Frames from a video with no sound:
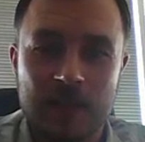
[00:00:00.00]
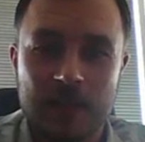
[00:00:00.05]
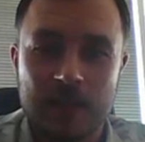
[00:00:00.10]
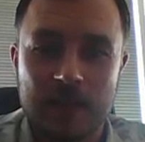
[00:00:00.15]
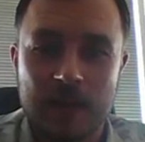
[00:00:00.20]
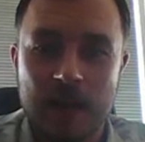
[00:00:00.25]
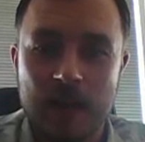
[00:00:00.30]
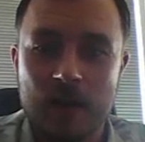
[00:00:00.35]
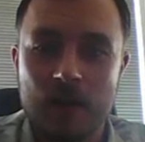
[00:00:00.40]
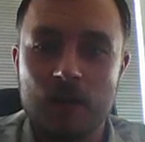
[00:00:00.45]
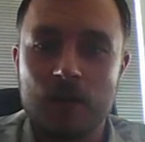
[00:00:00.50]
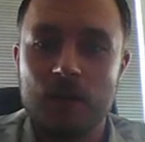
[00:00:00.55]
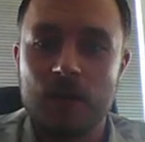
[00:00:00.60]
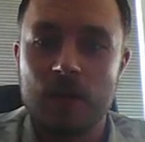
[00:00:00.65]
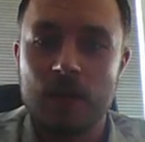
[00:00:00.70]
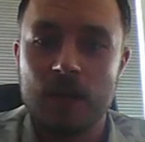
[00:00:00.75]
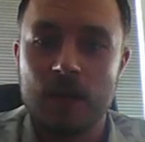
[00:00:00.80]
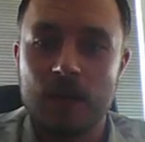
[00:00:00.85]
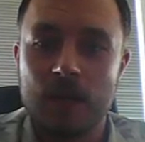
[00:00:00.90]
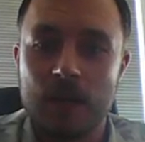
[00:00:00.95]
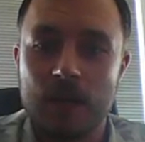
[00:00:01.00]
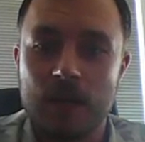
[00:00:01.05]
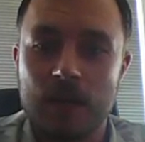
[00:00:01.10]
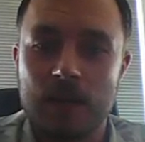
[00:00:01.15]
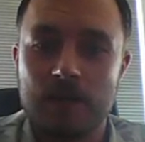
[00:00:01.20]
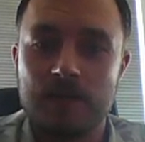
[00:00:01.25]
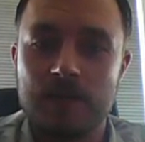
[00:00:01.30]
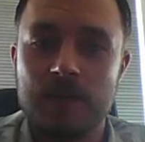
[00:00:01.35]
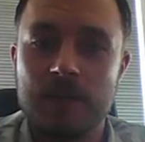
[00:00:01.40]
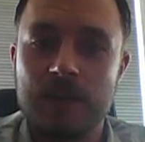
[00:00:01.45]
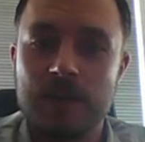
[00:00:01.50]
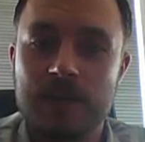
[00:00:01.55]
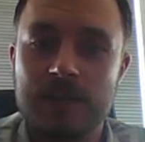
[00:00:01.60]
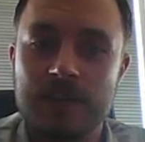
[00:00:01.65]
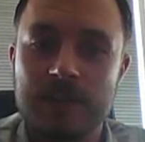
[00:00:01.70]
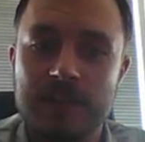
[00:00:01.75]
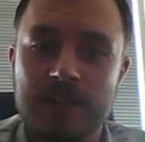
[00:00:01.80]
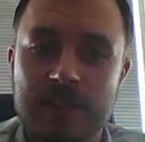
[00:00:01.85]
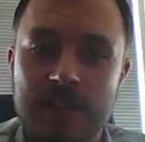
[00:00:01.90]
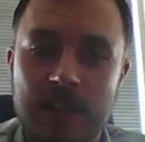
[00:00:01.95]
Now, if there is
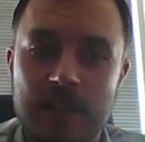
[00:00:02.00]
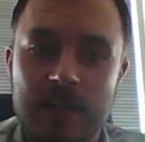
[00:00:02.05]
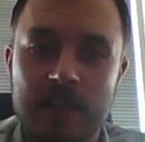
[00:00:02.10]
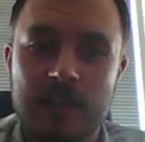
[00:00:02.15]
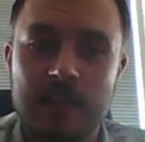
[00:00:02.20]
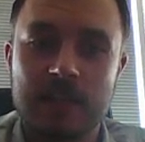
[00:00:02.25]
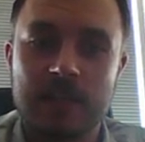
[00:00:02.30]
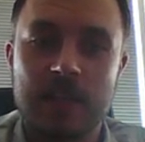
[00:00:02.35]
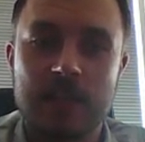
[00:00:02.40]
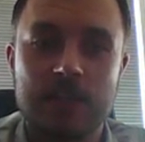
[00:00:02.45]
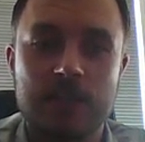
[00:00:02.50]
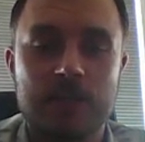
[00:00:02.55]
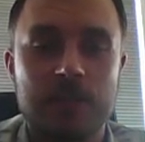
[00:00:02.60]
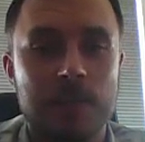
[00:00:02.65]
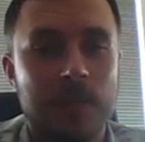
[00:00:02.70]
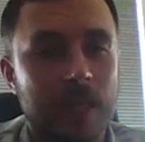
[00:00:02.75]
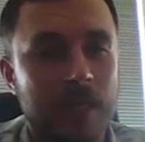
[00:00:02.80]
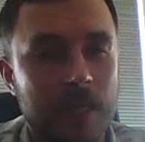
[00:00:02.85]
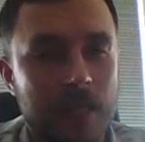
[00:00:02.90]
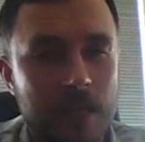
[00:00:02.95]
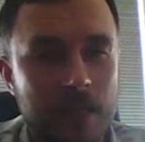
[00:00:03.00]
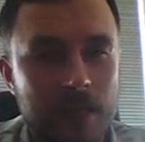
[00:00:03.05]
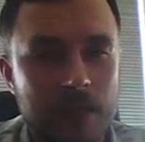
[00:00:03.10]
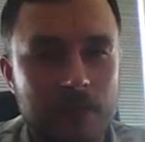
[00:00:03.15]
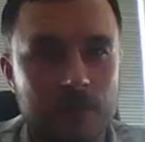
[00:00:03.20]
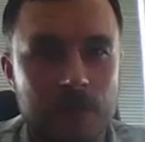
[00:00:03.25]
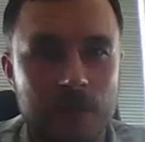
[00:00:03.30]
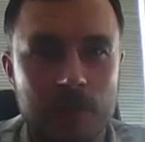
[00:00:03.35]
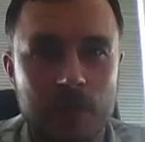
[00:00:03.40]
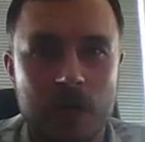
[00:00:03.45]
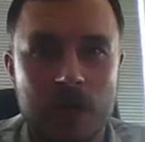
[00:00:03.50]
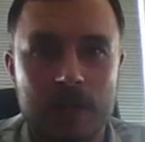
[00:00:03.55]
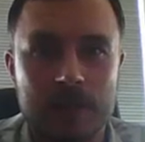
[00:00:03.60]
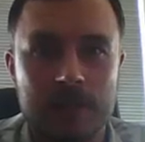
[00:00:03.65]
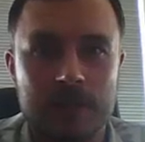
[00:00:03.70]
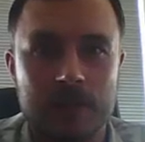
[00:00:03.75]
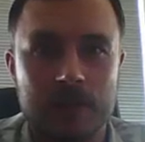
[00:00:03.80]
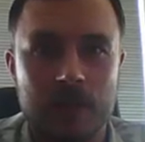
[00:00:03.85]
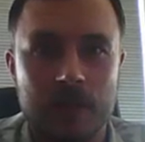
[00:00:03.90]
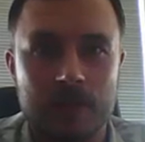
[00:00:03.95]
a setting that should be hidden from
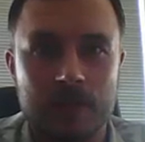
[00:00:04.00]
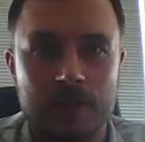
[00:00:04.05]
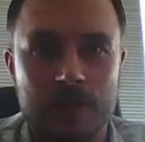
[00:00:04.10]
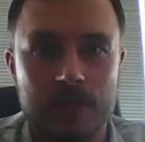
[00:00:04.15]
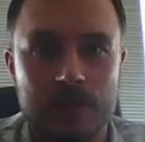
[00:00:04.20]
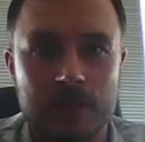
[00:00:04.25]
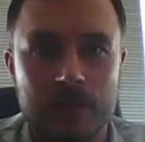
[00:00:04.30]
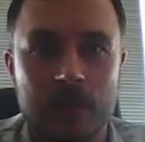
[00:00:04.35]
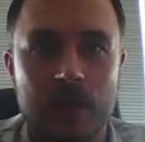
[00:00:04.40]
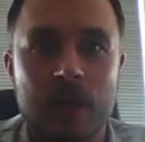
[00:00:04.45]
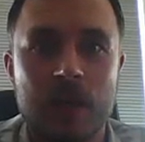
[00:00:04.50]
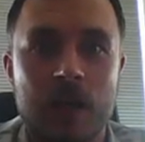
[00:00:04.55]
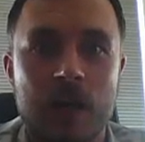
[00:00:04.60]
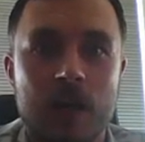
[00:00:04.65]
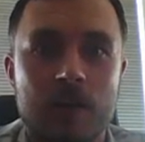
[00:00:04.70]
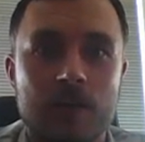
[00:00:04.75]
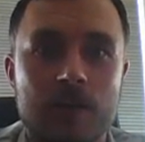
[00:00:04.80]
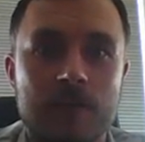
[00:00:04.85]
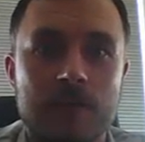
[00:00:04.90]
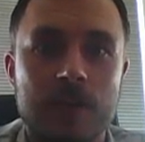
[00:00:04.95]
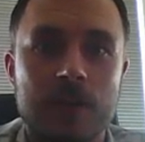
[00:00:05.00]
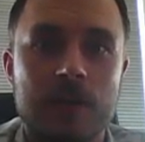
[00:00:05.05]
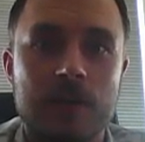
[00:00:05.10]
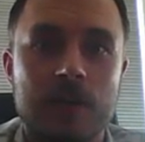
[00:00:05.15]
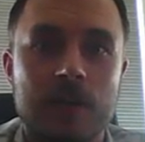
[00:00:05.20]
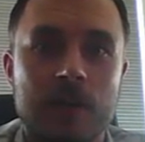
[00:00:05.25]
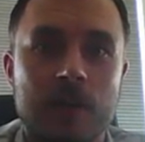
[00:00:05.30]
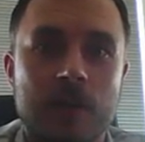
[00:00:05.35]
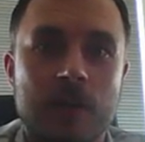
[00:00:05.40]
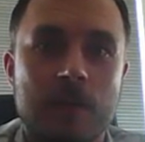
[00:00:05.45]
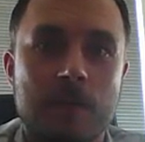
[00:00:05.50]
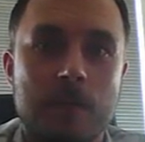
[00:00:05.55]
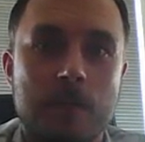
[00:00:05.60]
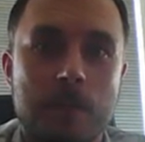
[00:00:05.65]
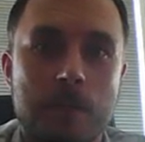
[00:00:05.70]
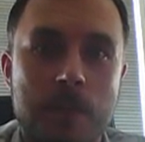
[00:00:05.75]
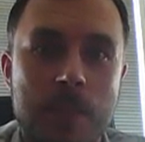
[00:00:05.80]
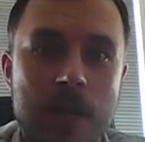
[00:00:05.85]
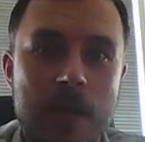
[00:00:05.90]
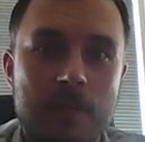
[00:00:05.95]
content authors, however,
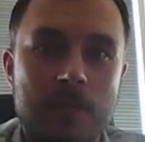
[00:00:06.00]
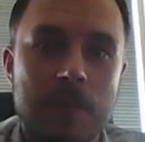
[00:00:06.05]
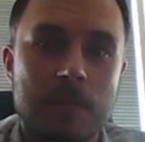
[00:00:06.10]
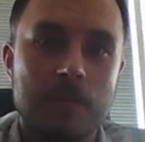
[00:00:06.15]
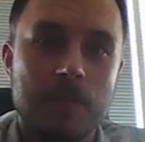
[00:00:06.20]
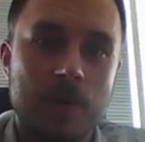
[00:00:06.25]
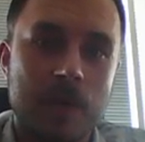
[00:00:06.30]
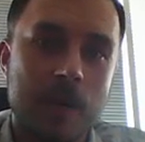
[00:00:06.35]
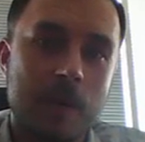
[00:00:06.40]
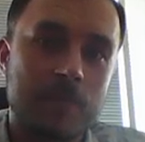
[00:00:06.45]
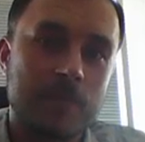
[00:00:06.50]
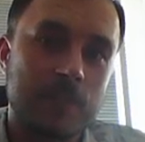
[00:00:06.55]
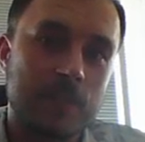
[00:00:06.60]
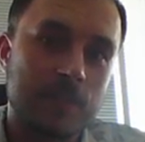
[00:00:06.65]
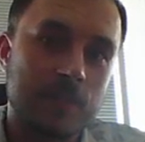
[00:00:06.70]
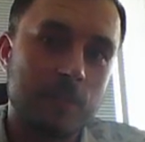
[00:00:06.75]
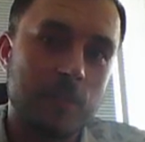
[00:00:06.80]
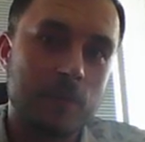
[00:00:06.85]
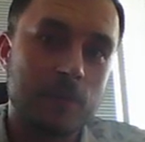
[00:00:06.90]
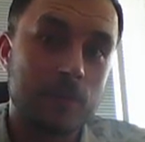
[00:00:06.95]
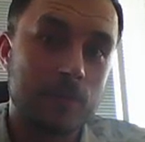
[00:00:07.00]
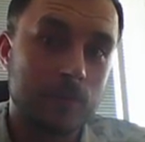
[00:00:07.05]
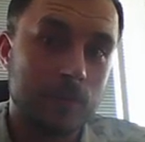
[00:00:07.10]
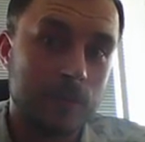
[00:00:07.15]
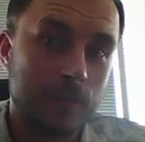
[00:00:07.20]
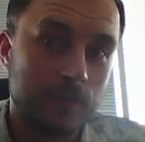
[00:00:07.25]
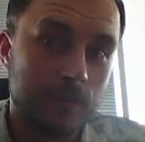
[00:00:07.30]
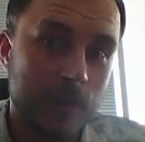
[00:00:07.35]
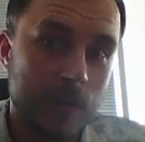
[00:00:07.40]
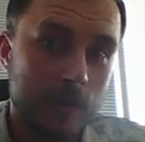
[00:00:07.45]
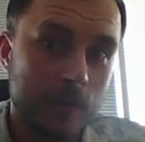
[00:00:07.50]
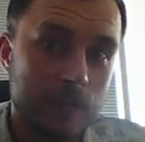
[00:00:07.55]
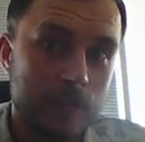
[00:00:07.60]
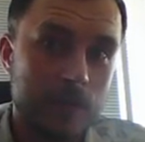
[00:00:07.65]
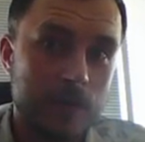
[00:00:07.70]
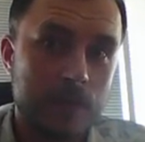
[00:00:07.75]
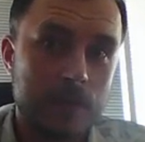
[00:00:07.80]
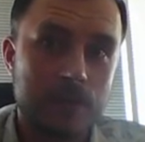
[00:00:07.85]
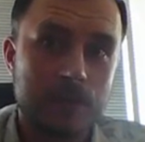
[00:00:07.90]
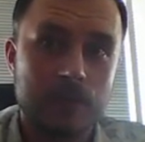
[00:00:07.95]
maybe perhaps exposed to
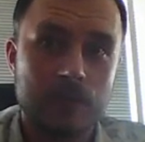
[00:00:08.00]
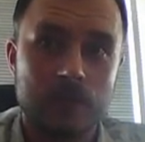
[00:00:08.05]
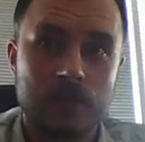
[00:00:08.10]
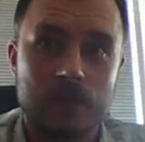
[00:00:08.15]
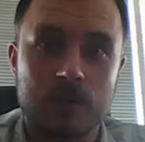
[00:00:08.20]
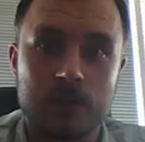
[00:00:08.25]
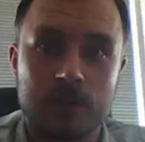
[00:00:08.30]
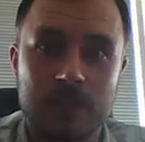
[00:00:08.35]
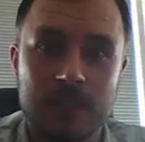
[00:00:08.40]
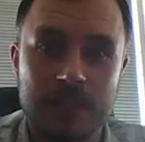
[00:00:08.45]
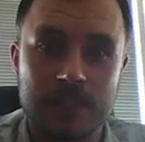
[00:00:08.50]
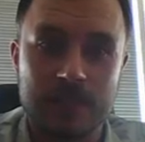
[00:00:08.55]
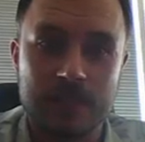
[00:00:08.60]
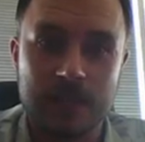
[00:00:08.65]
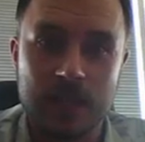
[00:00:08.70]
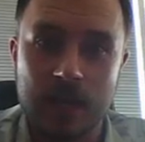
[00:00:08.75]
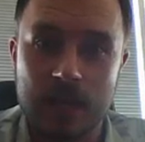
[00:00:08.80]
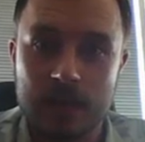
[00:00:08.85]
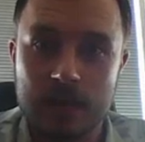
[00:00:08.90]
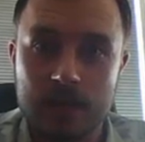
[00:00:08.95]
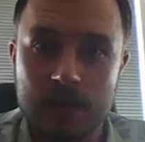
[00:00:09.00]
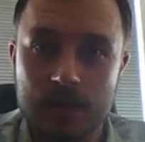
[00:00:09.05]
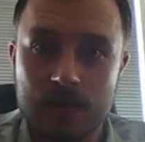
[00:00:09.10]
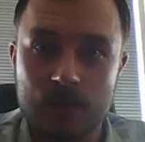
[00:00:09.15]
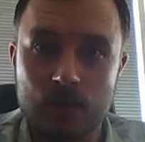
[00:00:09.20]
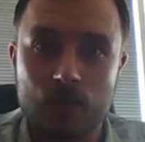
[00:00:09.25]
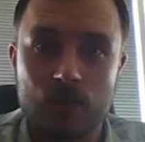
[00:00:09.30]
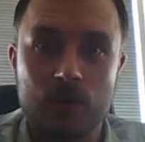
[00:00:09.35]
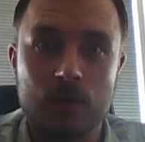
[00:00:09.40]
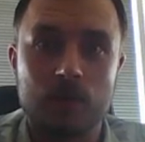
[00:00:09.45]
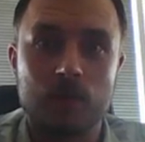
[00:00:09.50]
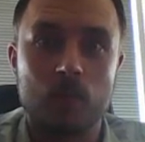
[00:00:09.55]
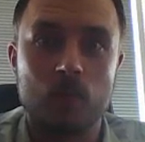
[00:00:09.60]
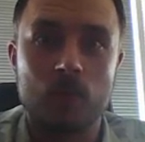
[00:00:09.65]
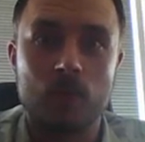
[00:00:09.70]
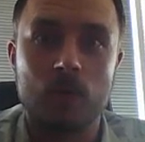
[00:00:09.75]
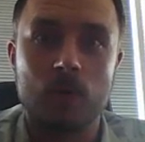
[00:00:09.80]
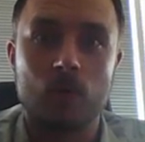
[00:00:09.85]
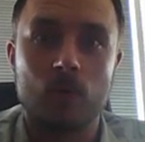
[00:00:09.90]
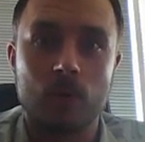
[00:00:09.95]
developers or designers or, more,
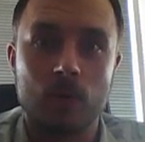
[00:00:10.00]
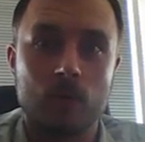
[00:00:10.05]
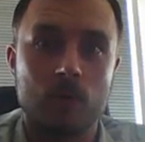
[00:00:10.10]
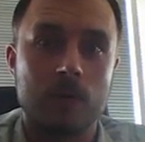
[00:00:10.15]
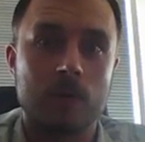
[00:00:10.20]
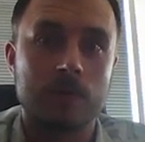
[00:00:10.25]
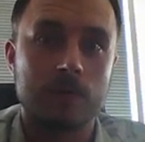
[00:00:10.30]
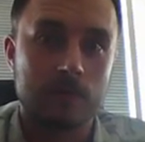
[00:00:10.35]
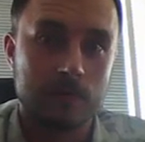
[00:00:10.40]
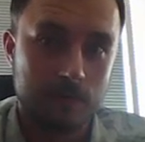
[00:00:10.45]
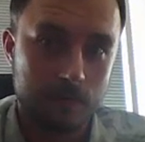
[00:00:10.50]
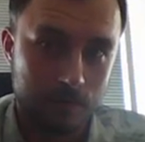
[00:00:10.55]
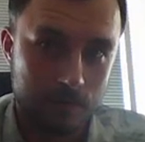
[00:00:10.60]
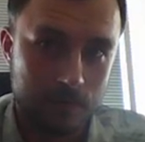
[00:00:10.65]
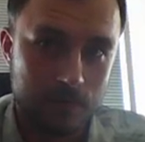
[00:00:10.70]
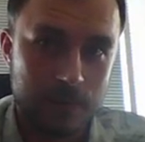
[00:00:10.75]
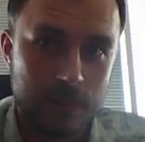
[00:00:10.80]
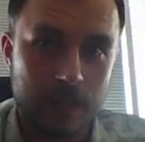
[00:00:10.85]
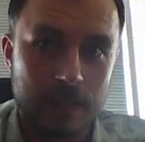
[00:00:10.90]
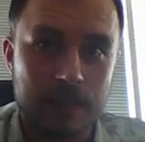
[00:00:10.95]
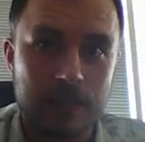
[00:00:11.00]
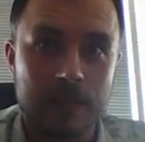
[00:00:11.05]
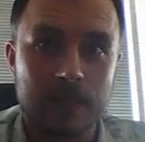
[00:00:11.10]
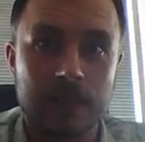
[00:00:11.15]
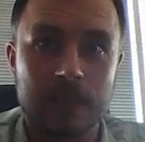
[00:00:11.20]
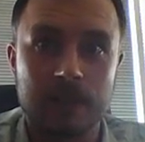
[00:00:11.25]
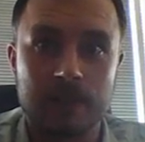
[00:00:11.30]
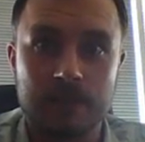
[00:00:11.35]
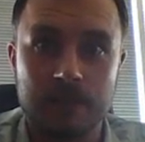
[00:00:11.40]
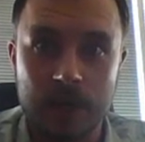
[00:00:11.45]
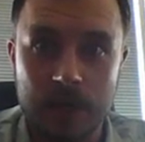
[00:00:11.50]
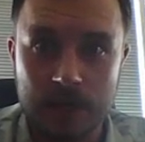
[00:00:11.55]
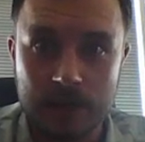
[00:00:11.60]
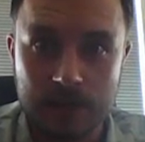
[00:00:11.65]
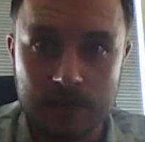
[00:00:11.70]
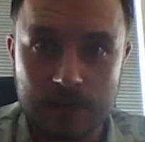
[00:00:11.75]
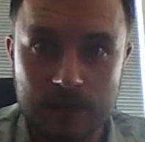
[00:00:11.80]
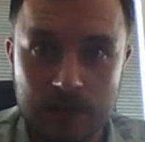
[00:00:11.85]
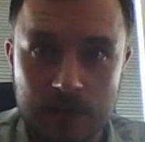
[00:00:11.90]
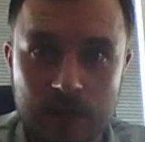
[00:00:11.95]
or technically
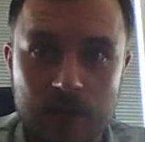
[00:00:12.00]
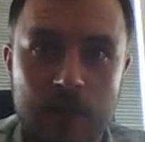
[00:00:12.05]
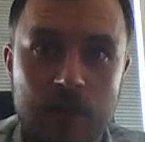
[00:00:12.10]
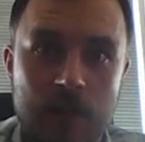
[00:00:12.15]
advanced